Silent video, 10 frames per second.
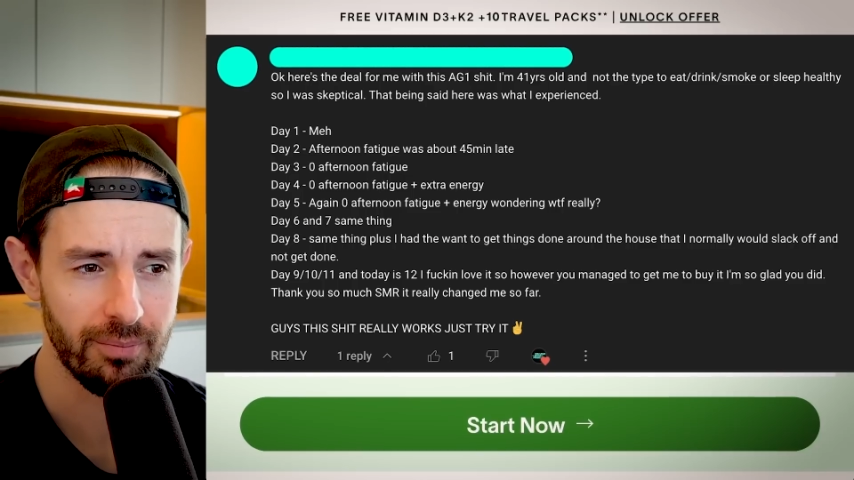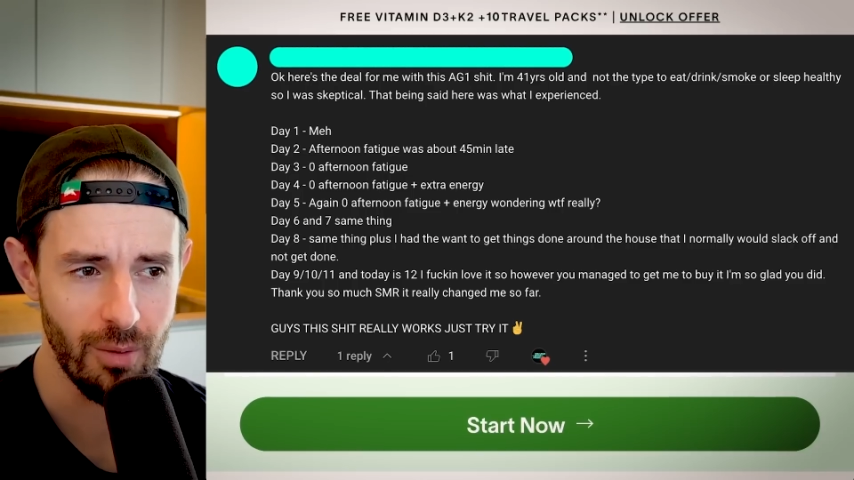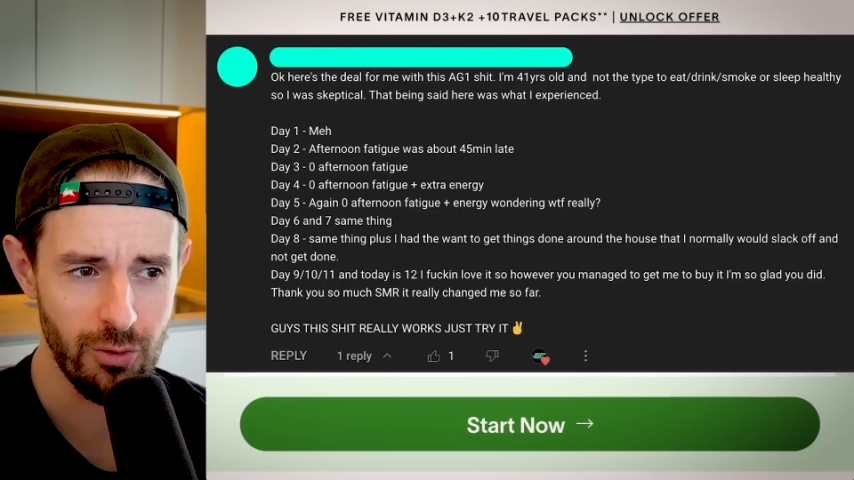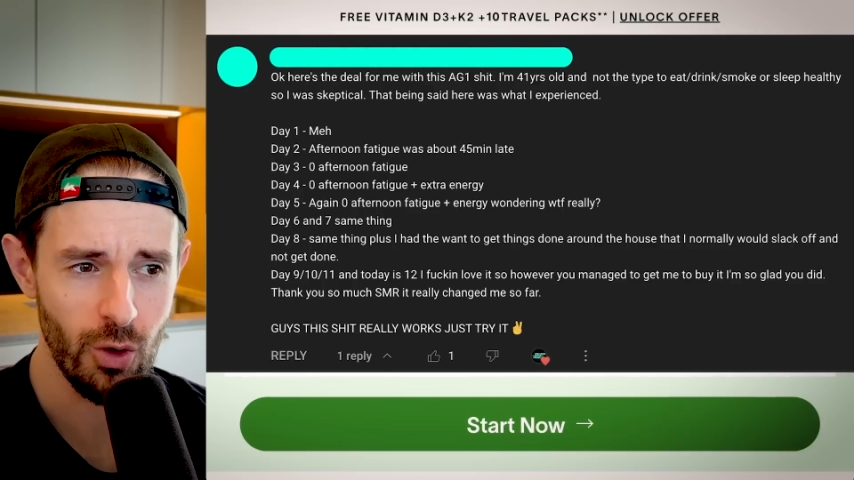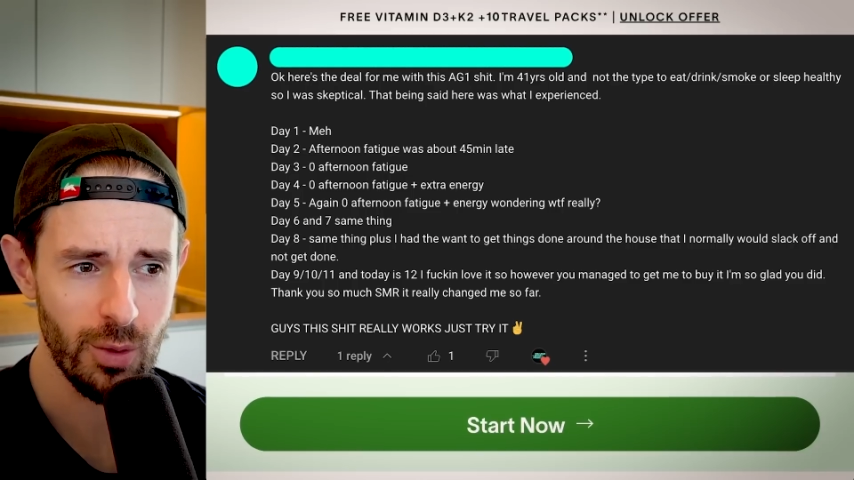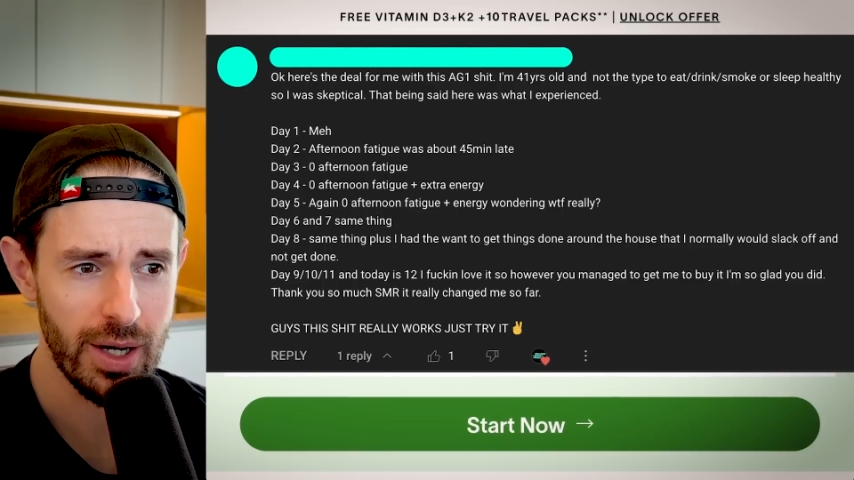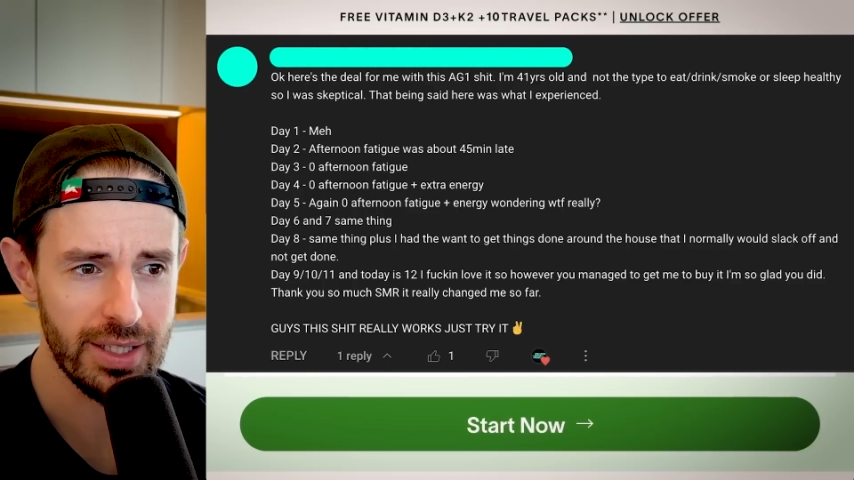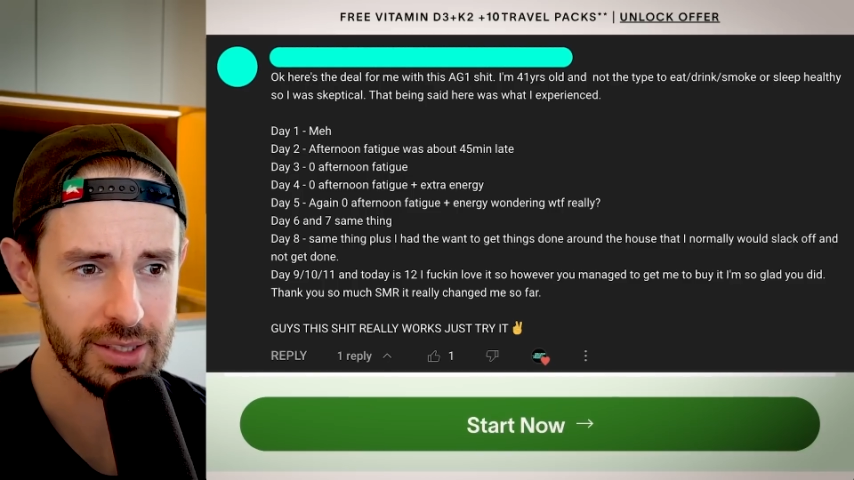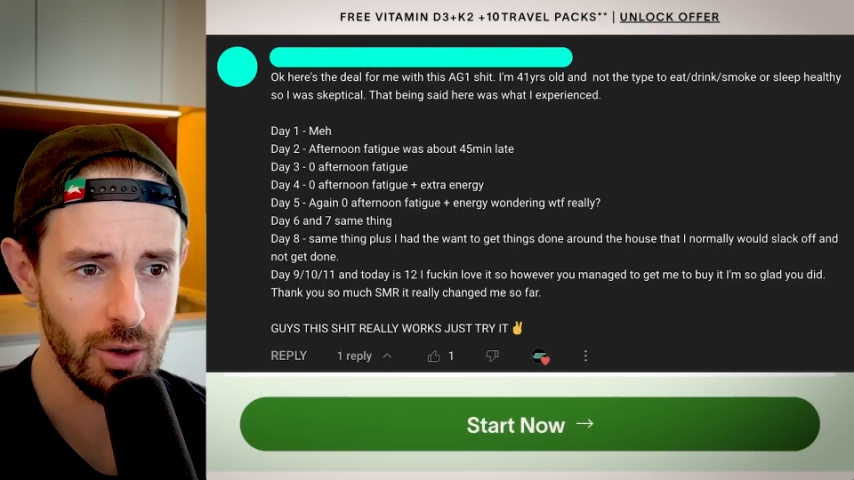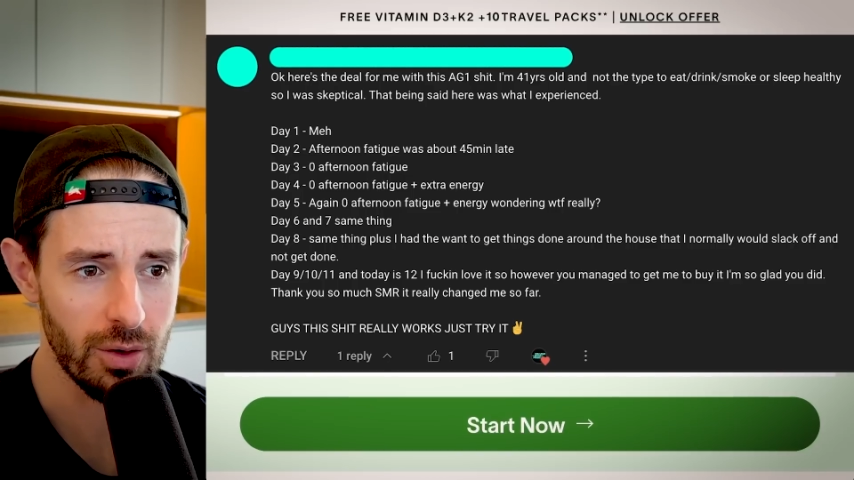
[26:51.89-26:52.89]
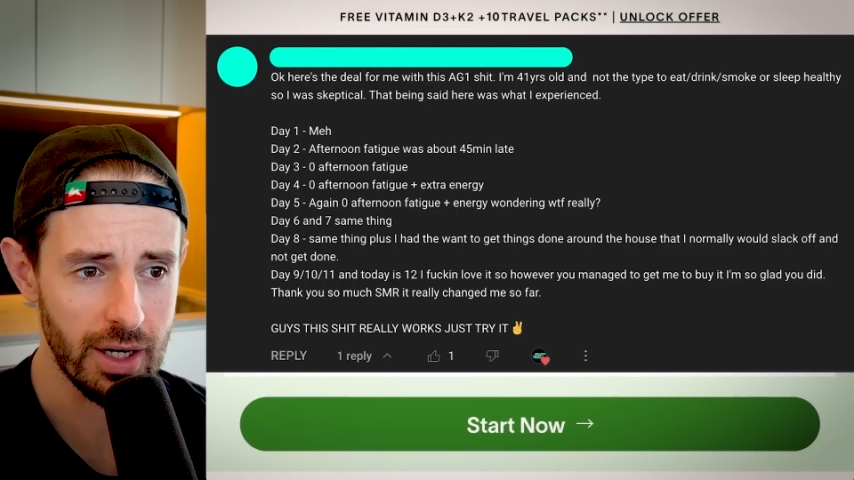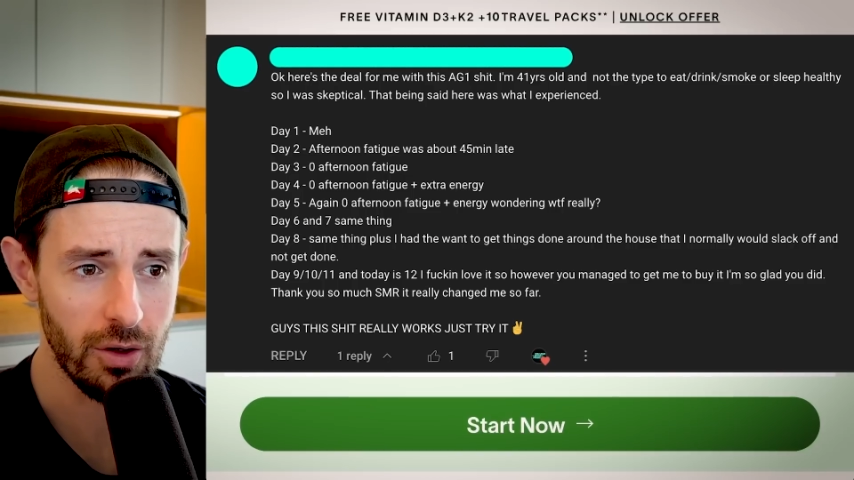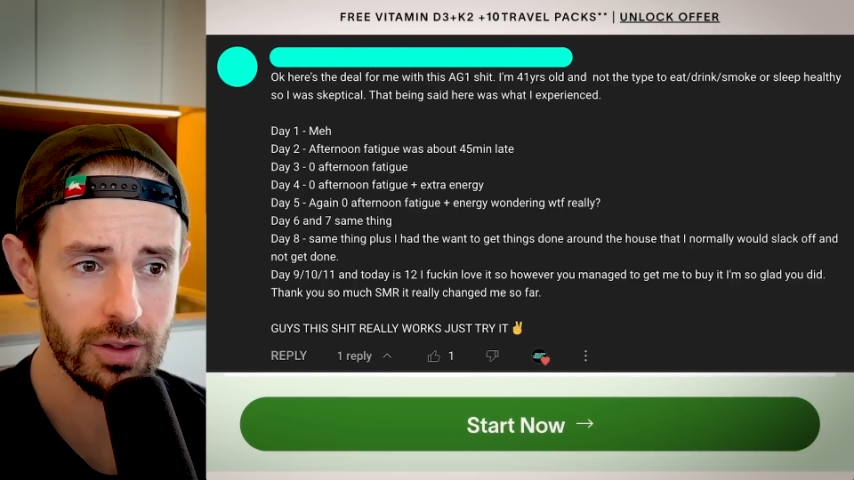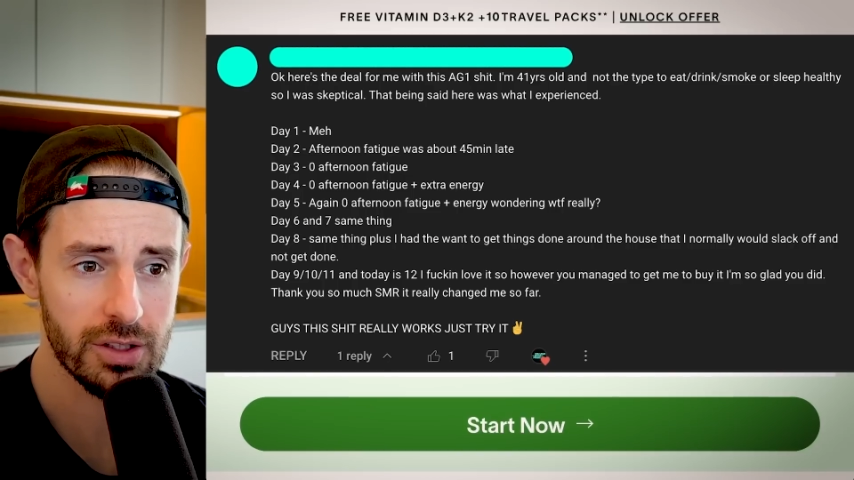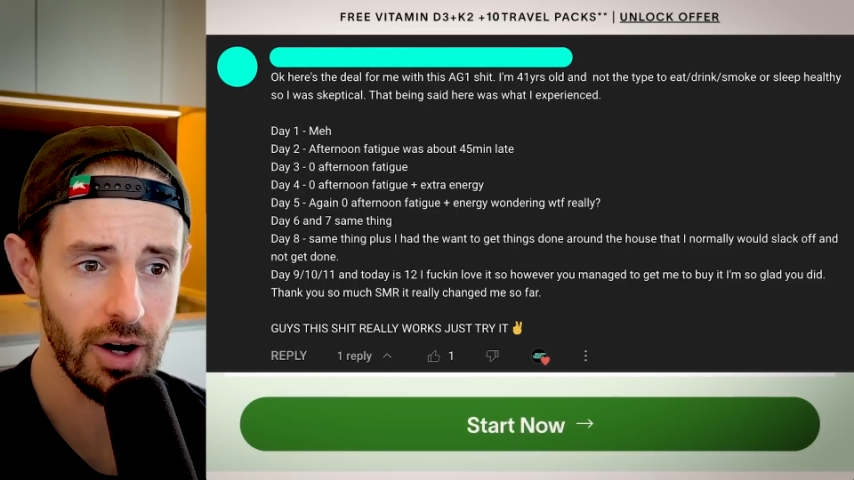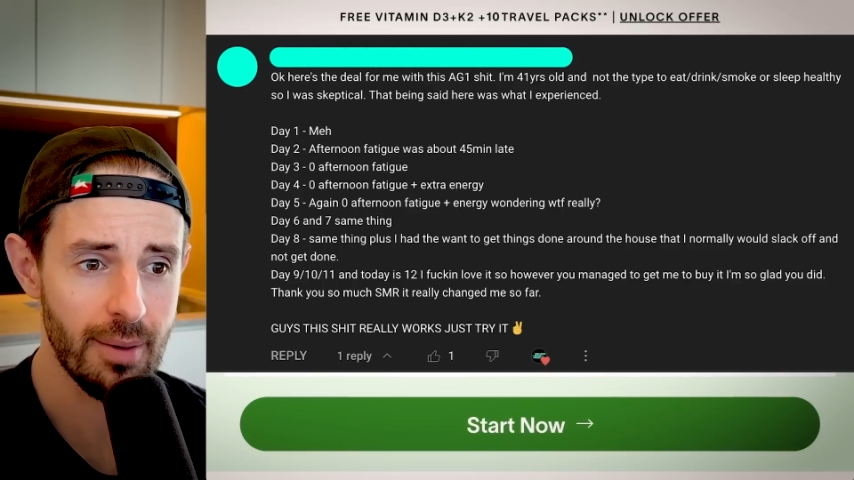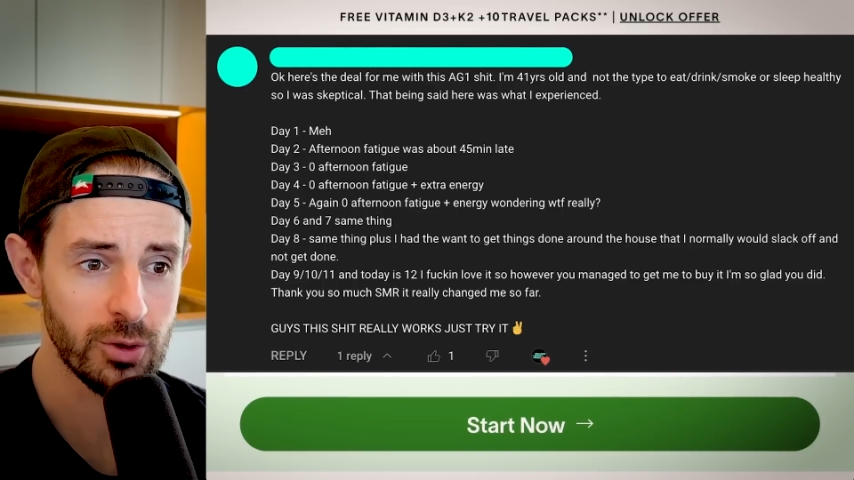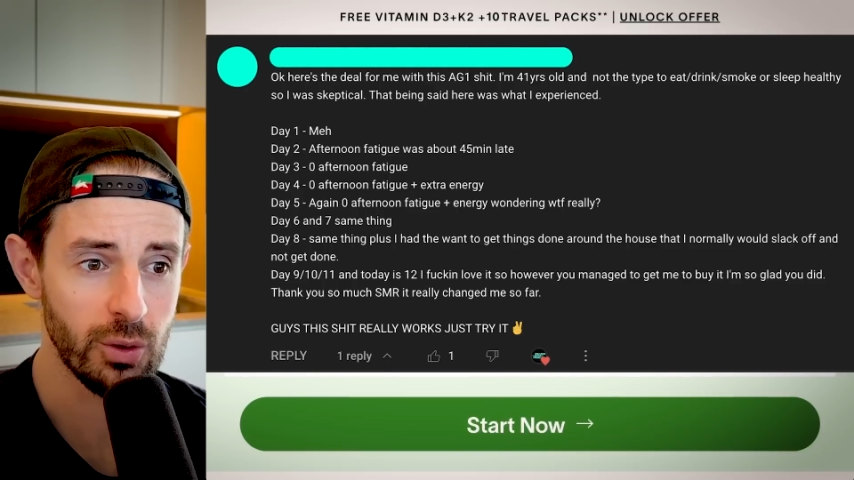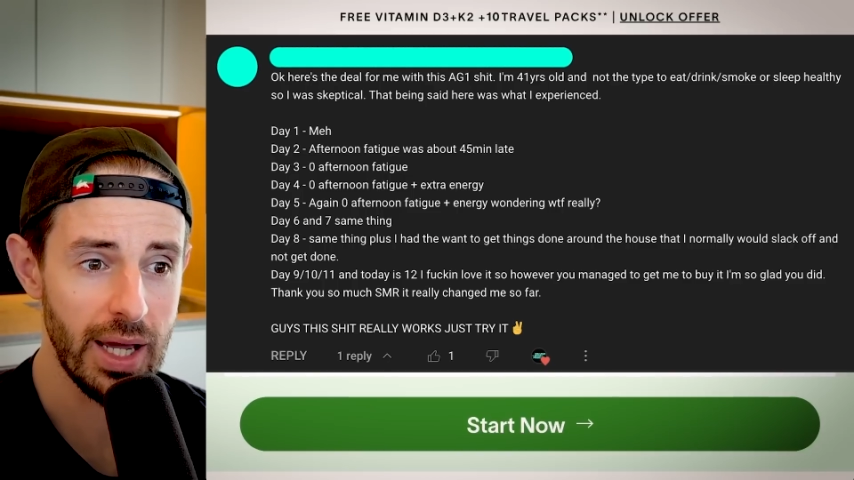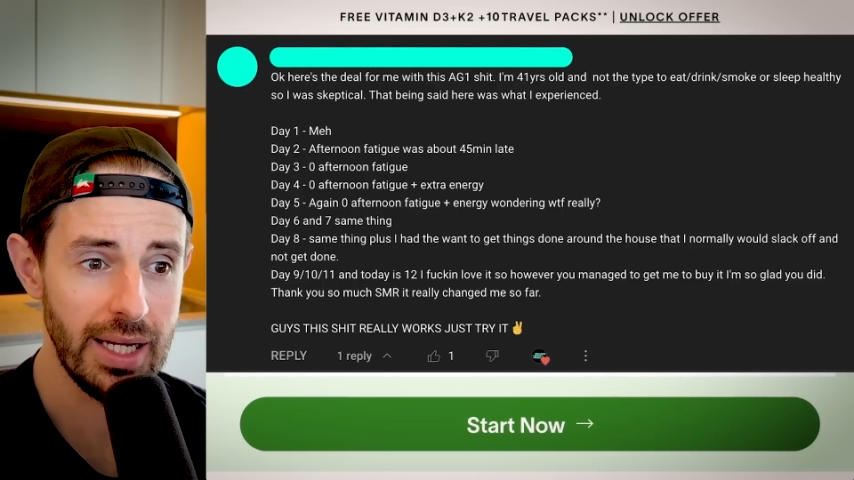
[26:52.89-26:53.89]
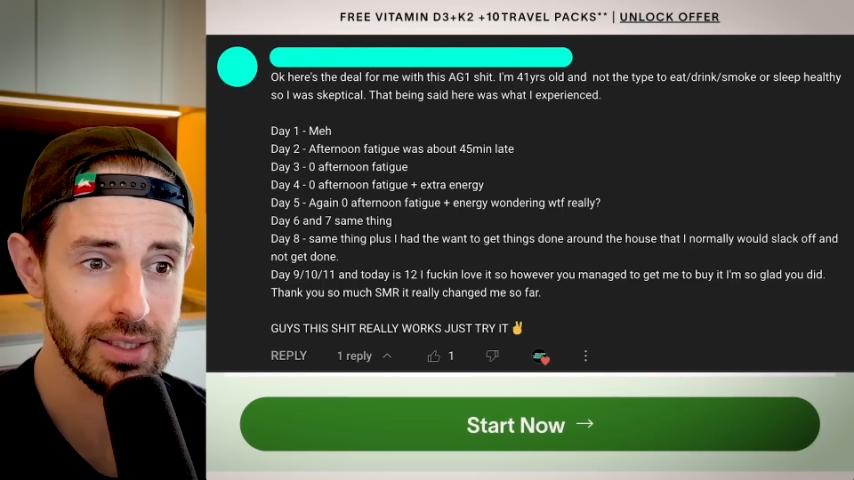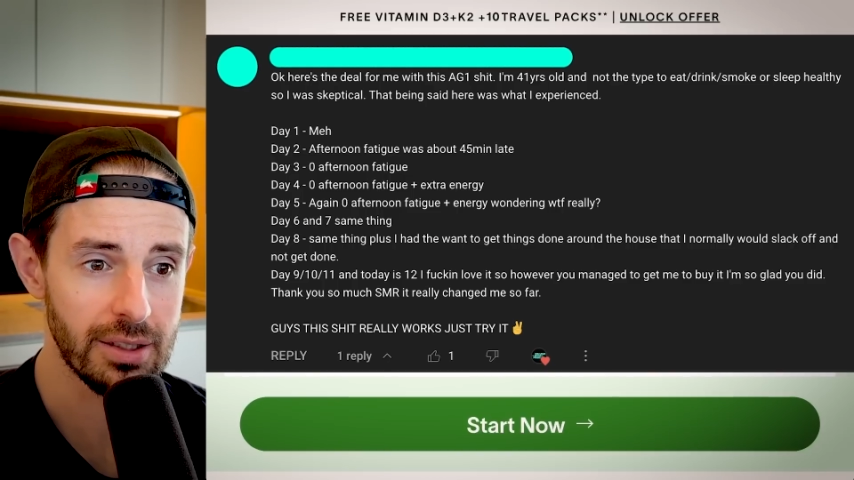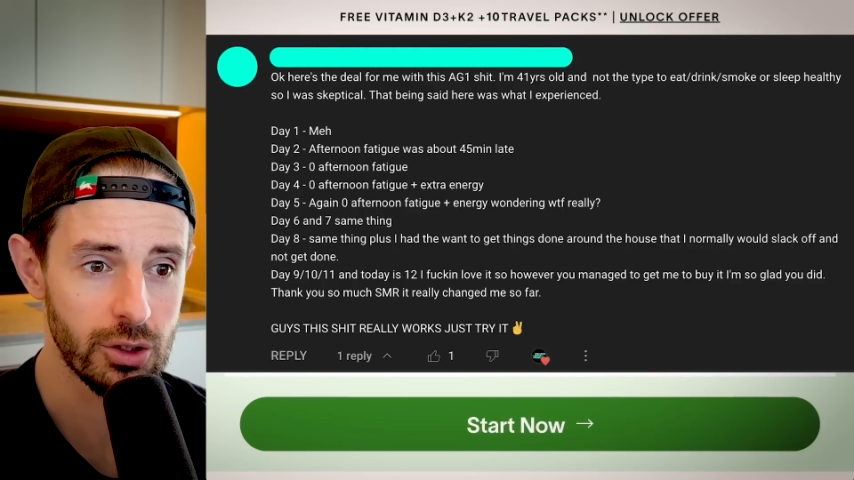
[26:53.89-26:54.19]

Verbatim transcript: I'm 41 years old and not the type to eat,